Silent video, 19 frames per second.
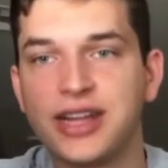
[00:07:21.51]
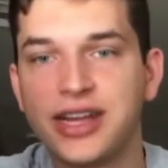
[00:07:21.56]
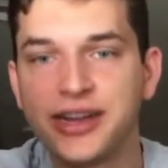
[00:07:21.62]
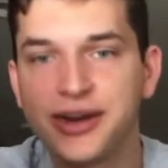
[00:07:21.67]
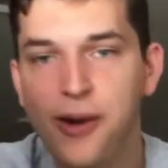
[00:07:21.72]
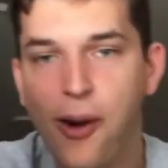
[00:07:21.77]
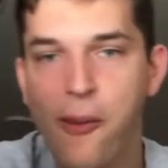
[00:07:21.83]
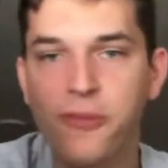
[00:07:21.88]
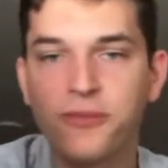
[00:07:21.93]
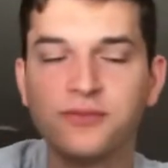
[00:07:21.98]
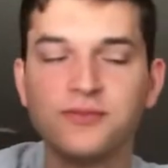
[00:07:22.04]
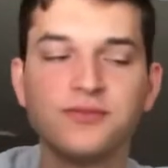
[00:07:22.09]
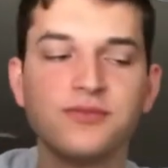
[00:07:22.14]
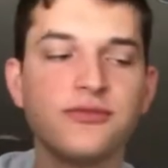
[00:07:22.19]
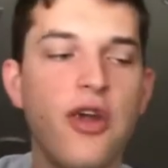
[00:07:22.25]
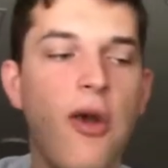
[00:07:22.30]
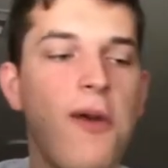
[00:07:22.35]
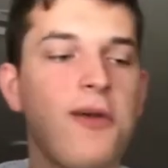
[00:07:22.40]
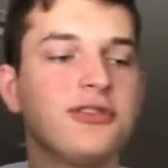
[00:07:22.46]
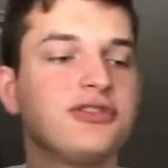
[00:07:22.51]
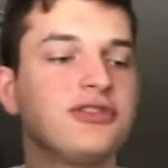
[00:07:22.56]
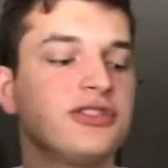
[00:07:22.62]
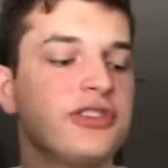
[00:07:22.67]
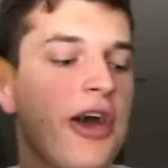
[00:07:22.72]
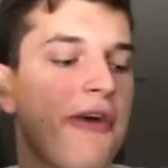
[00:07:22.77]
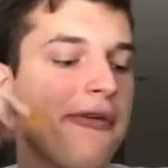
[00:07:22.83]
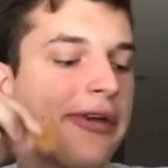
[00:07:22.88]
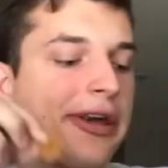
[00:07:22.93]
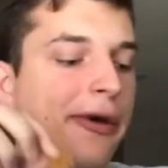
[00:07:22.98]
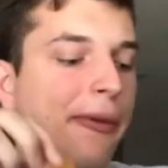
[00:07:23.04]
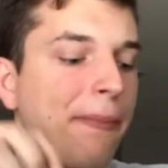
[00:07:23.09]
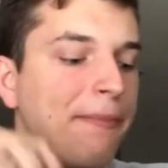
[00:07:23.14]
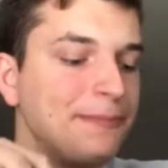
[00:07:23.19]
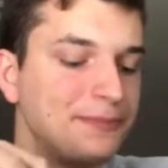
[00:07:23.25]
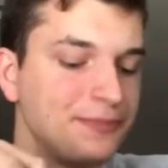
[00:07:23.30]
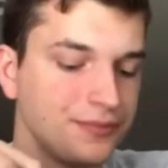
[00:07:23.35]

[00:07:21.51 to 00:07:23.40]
like it's not real.